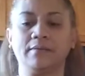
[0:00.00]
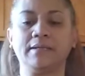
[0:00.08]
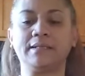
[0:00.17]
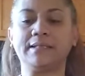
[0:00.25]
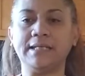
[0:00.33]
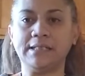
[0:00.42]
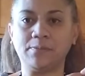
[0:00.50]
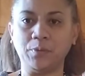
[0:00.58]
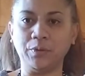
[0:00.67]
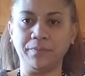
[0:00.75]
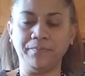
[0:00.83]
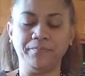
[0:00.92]
the
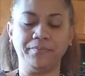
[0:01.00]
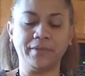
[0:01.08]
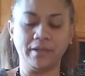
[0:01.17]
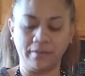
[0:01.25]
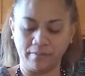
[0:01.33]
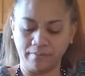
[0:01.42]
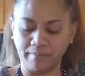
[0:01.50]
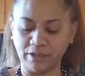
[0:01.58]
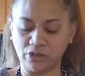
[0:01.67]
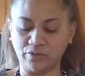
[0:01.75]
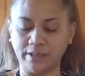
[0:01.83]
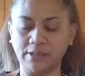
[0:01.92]
teaspoon,
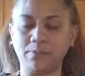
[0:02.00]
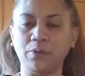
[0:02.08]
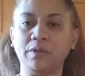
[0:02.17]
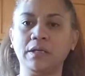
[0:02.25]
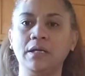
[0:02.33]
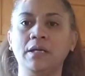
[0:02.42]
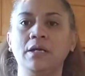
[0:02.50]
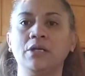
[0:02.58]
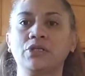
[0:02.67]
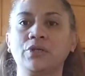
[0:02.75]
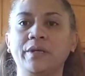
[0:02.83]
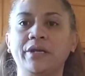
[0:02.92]
measuring spoon.
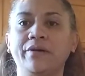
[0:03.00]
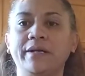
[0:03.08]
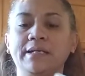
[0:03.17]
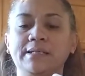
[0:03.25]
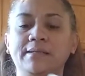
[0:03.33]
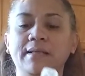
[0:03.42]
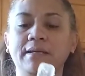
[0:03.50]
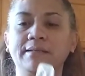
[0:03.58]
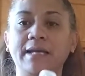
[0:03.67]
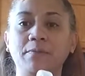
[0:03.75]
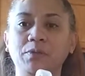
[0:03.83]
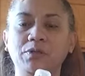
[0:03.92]
So here is the
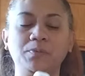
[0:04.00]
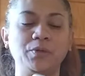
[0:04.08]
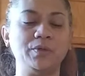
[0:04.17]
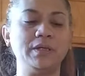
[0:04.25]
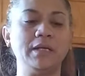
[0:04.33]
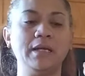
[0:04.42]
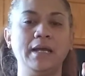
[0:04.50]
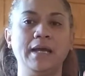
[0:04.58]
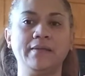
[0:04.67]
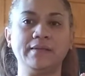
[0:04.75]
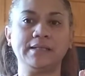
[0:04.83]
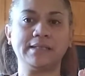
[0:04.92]
tablespoon,
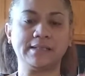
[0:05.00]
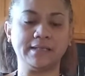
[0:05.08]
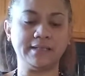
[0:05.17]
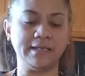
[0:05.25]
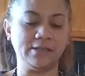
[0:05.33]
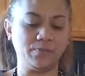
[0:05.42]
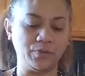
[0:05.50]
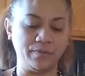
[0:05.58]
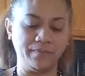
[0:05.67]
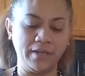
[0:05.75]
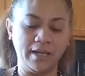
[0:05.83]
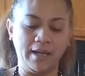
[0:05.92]
and this is the
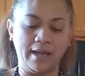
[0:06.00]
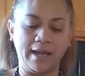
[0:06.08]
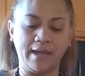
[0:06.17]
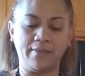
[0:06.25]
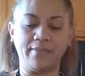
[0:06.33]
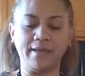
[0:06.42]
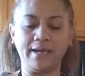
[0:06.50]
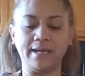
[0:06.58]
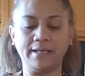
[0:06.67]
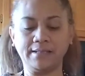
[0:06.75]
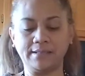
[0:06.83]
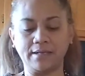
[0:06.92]
teaspoon. And
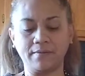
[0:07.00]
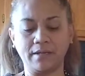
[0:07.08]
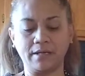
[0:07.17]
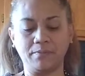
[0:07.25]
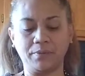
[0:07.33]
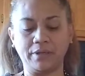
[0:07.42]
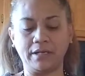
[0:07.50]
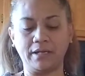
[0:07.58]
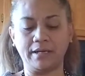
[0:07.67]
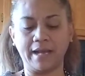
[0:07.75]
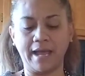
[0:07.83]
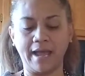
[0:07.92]
this, I'm going to put
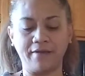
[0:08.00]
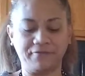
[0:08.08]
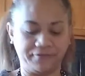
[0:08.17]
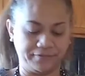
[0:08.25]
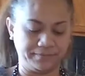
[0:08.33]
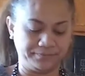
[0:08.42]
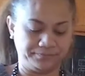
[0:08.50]
on half.